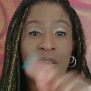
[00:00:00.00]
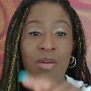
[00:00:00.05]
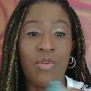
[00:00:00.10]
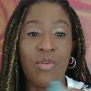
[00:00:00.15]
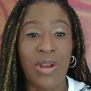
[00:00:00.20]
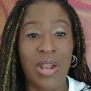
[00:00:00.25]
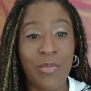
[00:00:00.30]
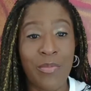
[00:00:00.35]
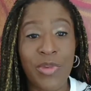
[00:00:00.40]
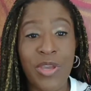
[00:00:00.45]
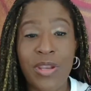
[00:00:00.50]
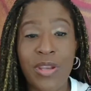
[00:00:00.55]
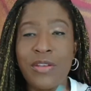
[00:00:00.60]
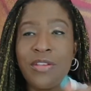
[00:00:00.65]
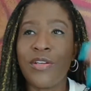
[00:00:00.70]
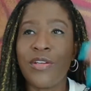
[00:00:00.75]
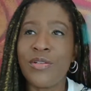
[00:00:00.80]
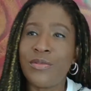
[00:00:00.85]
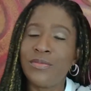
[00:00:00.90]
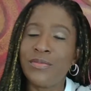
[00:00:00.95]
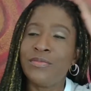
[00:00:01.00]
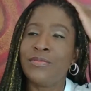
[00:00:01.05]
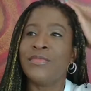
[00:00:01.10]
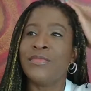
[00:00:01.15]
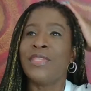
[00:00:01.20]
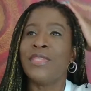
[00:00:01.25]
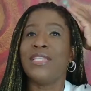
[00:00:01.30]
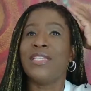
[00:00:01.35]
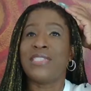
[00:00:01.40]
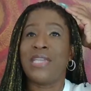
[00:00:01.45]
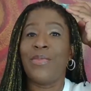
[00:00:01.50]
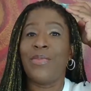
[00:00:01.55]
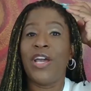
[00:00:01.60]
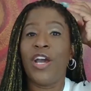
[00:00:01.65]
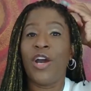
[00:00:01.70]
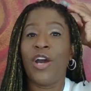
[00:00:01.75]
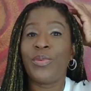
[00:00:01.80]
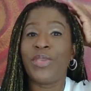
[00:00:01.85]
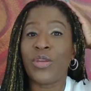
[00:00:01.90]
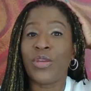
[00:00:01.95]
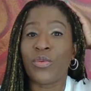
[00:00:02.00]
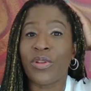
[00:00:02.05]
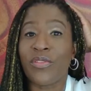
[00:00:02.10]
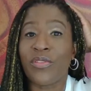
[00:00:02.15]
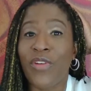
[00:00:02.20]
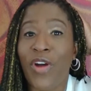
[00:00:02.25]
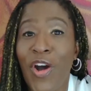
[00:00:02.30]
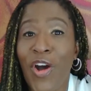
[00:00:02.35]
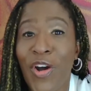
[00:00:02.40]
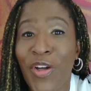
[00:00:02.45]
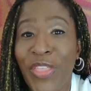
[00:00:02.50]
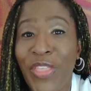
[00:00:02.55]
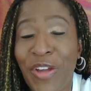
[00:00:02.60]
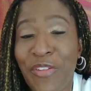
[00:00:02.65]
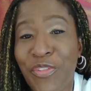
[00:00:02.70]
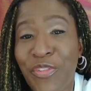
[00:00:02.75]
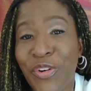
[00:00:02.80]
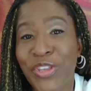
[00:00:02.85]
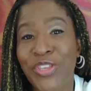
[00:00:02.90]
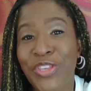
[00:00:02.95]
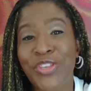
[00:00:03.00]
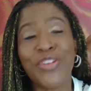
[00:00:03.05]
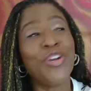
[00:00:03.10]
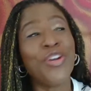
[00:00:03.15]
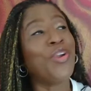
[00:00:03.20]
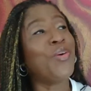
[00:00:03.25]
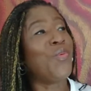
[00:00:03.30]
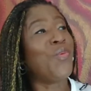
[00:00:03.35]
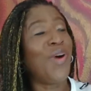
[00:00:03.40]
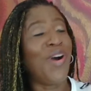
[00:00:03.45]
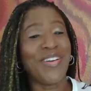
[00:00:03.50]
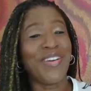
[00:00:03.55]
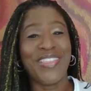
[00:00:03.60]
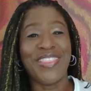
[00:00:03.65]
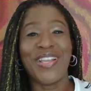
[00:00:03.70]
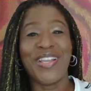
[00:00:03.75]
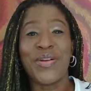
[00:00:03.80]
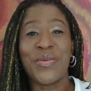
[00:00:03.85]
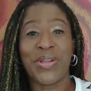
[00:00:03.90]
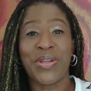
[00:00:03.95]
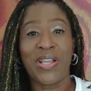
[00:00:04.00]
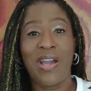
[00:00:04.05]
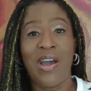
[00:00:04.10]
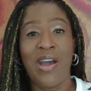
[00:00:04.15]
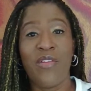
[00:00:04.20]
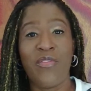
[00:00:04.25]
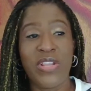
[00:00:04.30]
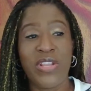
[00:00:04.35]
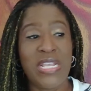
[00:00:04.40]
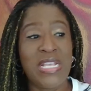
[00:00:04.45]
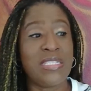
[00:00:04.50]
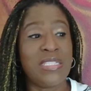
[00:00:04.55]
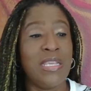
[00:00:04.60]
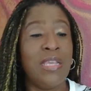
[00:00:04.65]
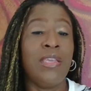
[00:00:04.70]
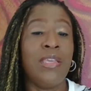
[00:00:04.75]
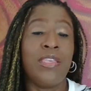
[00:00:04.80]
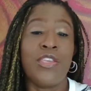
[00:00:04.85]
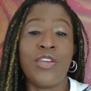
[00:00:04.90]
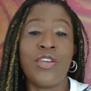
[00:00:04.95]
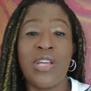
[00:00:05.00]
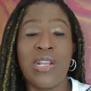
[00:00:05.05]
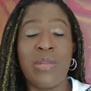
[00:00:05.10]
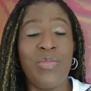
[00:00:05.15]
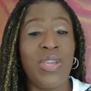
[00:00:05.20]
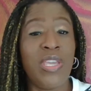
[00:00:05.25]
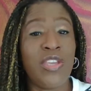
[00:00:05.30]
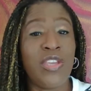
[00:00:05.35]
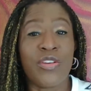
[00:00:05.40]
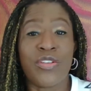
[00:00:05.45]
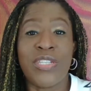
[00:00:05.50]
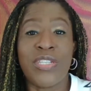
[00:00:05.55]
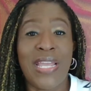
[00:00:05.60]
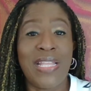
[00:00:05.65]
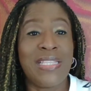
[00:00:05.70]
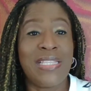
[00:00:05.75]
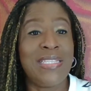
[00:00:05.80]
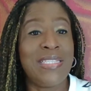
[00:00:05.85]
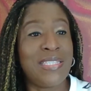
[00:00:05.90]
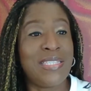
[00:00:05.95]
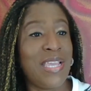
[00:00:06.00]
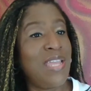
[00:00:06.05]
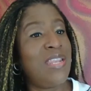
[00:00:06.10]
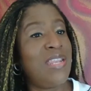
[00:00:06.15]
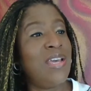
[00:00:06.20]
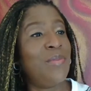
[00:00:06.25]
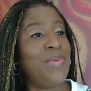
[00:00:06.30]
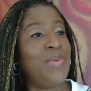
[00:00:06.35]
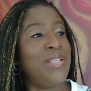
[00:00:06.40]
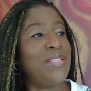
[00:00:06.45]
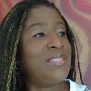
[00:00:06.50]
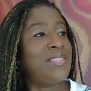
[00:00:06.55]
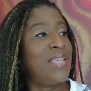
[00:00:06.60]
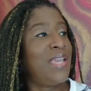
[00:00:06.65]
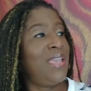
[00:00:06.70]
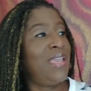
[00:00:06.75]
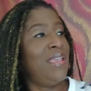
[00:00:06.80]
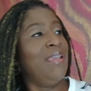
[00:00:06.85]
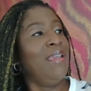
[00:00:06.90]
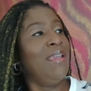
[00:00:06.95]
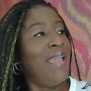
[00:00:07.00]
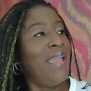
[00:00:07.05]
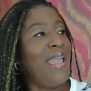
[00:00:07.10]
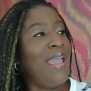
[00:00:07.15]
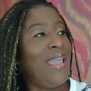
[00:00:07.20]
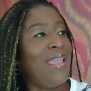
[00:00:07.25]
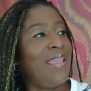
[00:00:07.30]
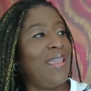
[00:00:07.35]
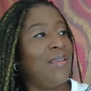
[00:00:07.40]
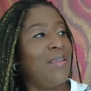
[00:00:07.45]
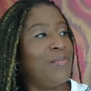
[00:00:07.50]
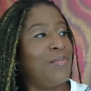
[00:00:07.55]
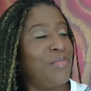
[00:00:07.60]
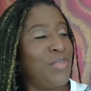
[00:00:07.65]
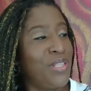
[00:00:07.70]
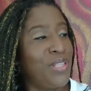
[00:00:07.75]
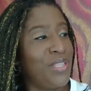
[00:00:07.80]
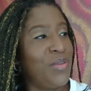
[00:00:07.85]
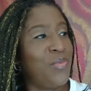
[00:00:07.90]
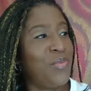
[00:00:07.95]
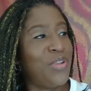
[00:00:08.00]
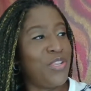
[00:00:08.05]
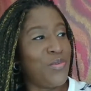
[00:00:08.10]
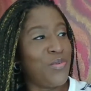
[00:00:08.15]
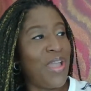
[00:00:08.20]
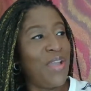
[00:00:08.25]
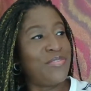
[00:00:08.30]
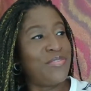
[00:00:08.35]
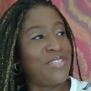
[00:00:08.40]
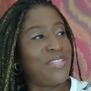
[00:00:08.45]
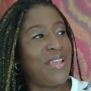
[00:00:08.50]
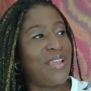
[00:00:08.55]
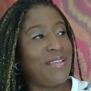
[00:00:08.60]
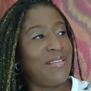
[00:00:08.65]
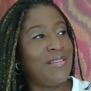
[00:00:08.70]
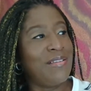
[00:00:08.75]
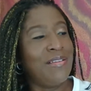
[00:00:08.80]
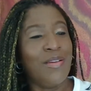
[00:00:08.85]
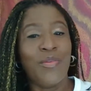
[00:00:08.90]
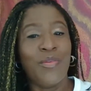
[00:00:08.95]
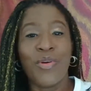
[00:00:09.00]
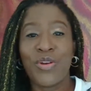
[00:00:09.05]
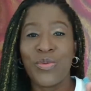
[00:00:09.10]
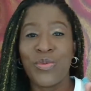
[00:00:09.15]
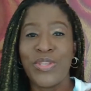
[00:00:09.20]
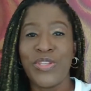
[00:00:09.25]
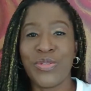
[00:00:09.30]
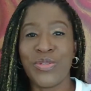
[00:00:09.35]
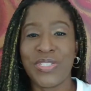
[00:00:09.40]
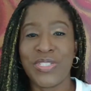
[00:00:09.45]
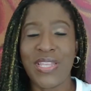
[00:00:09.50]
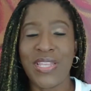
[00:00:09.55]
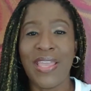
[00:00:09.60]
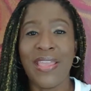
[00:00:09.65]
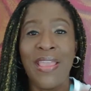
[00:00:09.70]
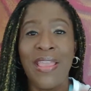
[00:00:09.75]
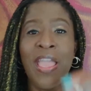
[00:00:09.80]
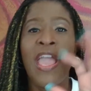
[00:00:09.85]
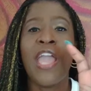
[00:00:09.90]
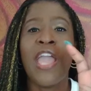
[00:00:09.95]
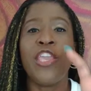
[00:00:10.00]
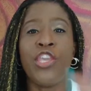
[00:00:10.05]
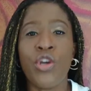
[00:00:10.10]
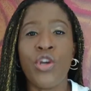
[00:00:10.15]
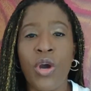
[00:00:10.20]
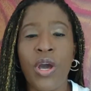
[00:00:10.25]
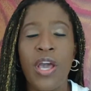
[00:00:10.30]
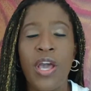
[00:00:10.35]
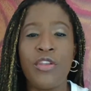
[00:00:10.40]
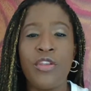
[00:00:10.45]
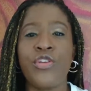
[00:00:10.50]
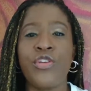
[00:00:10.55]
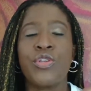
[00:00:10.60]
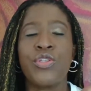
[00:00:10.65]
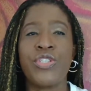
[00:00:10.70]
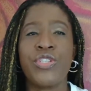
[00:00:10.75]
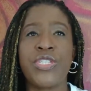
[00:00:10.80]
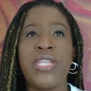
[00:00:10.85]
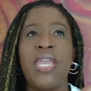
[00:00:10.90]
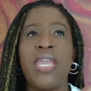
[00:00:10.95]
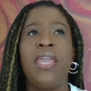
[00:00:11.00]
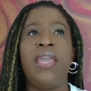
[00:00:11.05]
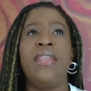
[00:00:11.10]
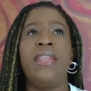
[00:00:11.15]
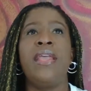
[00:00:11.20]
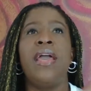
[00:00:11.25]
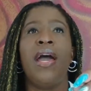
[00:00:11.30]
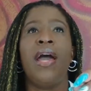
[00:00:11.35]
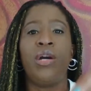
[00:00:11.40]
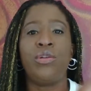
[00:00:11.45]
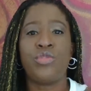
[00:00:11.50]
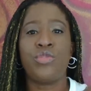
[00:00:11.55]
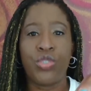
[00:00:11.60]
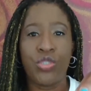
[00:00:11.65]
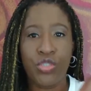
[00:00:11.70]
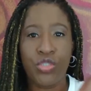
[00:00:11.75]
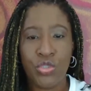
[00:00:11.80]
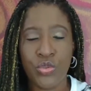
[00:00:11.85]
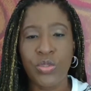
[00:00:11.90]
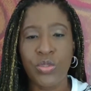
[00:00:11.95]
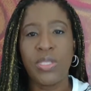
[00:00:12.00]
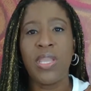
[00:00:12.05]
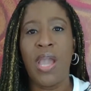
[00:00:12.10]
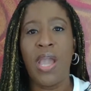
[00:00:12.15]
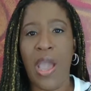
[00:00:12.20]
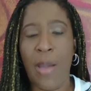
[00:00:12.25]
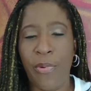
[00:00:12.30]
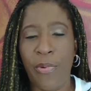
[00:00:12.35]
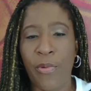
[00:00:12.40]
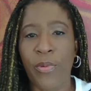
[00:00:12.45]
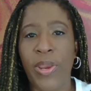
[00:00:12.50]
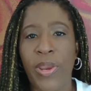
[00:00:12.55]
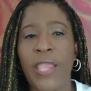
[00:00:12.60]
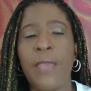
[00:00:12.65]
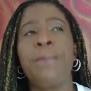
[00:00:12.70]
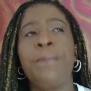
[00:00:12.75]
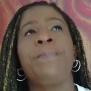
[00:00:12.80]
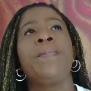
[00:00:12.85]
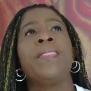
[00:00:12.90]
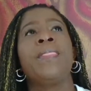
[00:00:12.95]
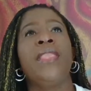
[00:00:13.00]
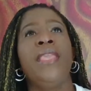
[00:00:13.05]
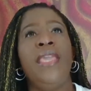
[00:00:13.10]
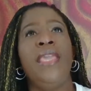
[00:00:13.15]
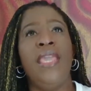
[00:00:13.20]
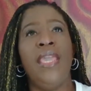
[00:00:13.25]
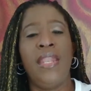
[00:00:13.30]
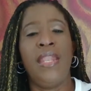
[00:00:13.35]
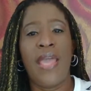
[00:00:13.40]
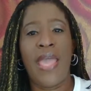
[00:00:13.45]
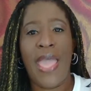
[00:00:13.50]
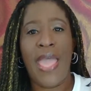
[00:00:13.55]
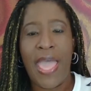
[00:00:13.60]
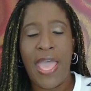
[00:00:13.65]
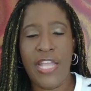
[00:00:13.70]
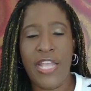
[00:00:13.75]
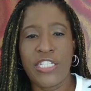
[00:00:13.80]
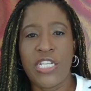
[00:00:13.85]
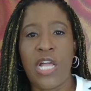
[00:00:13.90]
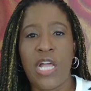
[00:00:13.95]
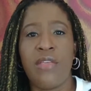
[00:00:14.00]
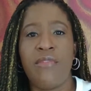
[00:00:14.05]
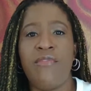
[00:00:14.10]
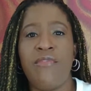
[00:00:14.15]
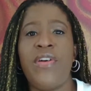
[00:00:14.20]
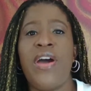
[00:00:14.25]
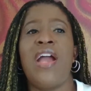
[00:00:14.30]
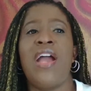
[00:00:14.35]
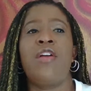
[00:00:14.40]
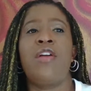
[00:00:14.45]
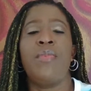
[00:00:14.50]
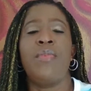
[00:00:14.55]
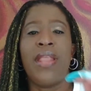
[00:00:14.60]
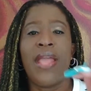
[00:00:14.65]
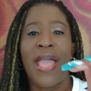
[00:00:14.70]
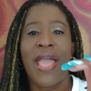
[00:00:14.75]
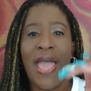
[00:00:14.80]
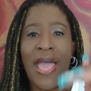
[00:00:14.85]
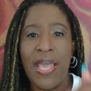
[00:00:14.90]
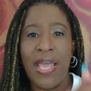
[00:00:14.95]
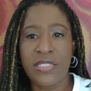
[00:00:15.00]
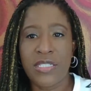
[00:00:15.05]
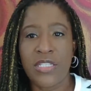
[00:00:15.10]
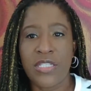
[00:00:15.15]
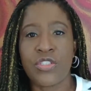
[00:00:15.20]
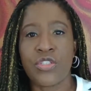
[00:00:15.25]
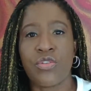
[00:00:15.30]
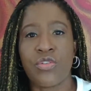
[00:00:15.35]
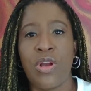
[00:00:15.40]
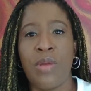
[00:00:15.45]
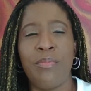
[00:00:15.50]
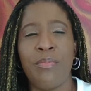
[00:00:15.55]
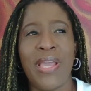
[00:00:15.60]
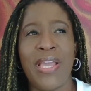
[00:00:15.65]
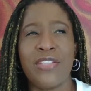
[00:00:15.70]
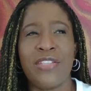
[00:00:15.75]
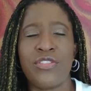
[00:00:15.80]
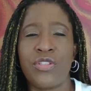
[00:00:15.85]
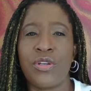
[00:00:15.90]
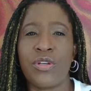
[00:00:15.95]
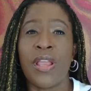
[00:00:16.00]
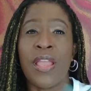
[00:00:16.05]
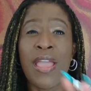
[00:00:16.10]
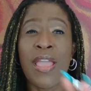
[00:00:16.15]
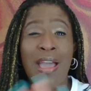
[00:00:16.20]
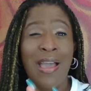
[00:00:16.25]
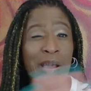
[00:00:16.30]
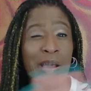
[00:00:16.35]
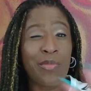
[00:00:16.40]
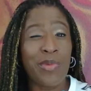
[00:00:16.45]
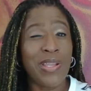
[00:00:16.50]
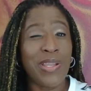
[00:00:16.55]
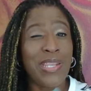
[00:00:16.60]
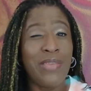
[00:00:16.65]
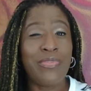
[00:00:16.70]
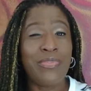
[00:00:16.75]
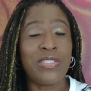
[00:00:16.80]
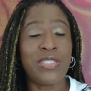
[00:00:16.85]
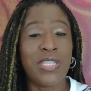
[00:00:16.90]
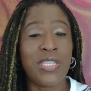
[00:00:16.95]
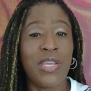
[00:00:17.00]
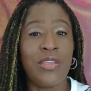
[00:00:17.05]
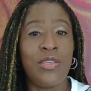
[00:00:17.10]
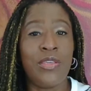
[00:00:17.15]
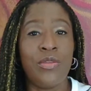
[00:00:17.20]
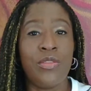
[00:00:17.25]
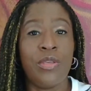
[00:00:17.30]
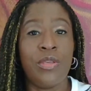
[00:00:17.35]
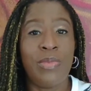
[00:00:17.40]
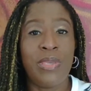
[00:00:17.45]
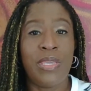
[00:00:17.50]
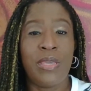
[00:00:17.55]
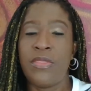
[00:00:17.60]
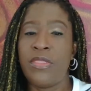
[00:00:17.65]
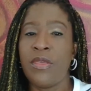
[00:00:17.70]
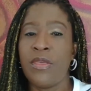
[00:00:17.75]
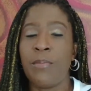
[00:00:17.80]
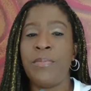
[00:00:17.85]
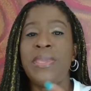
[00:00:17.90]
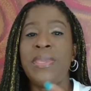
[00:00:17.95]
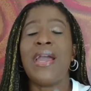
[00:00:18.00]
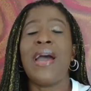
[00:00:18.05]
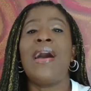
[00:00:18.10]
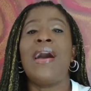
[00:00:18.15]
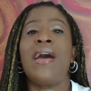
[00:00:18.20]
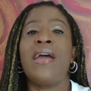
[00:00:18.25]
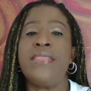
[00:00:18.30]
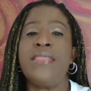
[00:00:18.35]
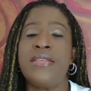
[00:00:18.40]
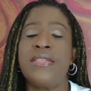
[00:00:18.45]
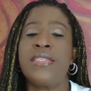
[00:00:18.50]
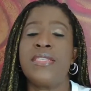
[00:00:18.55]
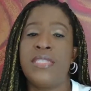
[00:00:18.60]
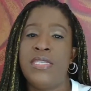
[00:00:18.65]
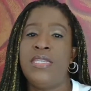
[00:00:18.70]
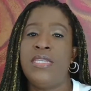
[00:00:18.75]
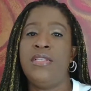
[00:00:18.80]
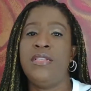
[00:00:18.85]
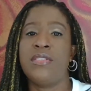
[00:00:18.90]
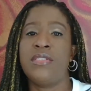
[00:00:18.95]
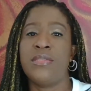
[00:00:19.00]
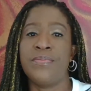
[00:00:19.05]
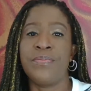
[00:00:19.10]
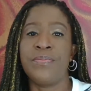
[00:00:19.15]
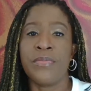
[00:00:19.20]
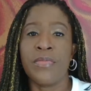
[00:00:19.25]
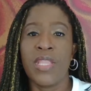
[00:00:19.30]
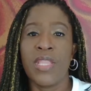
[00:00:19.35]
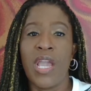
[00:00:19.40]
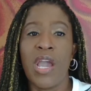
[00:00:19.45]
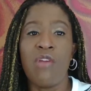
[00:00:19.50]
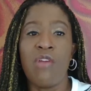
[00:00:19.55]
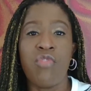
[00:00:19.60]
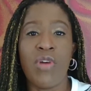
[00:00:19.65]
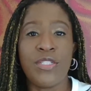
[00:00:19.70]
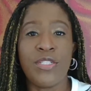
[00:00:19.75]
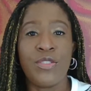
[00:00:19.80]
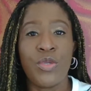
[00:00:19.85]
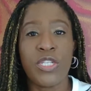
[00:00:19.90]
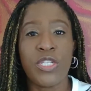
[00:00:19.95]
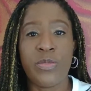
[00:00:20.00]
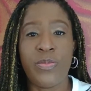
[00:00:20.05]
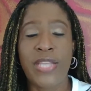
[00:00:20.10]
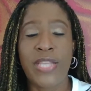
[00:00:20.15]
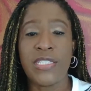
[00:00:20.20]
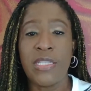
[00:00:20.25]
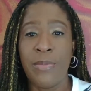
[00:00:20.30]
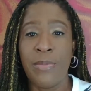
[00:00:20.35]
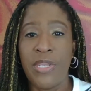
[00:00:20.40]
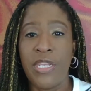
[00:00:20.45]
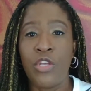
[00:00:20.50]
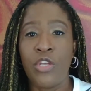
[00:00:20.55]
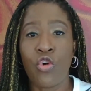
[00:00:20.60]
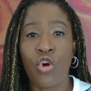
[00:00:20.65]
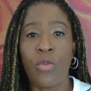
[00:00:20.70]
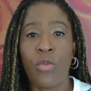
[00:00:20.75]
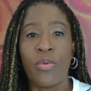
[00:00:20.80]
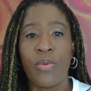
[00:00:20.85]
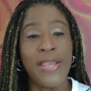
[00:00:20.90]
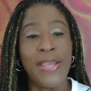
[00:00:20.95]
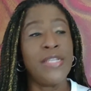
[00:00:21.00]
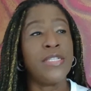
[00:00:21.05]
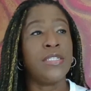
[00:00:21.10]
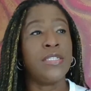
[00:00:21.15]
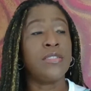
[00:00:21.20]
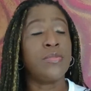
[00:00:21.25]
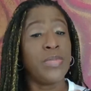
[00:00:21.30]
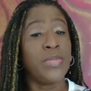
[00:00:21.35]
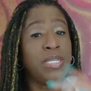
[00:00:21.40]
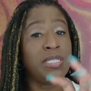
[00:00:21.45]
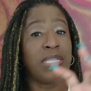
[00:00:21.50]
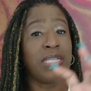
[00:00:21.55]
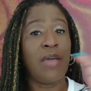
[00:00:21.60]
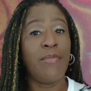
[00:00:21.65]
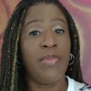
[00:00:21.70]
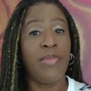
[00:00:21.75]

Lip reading: What I'm going to do is I'm going to help get rid of all that for you. You're going to walk in there with confidence. You're going to be in your daily stand up and say, hey, Billy, what do you have today? What are we doing today? You'll understand how to truly operate in an agile environment as a scrum master. I'm going to even tell you the behind the scenes of what to expect at many corporations, because I've